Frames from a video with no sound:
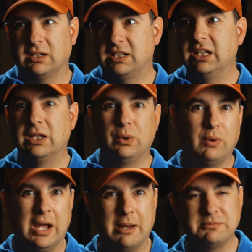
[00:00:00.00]

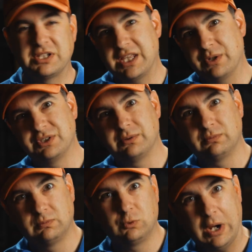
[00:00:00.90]
Kilograms, 1,000
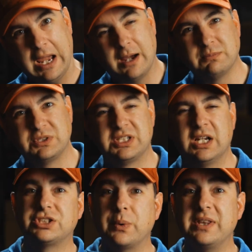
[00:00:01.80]
grams.
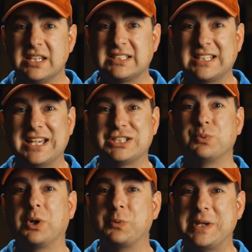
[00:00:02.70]
So in this case,
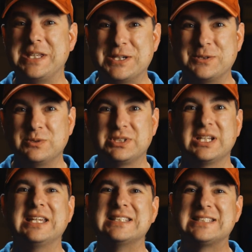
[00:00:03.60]
what we use
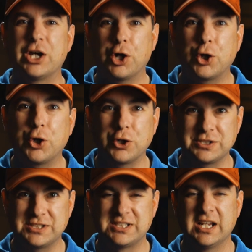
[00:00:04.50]
is
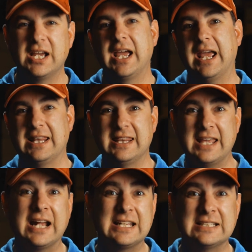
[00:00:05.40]
hertz, and
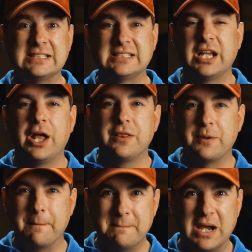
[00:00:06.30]
that is
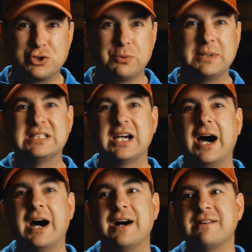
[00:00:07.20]
the measurement
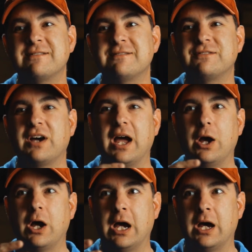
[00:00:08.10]
of
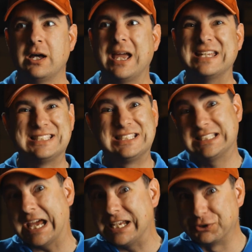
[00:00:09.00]
a
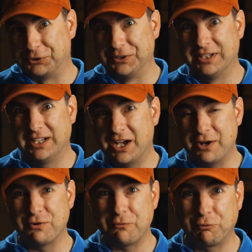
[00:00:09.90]
cycle
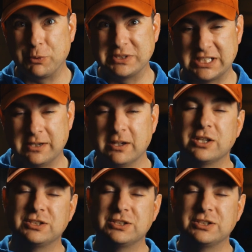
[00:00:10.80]
of frequency.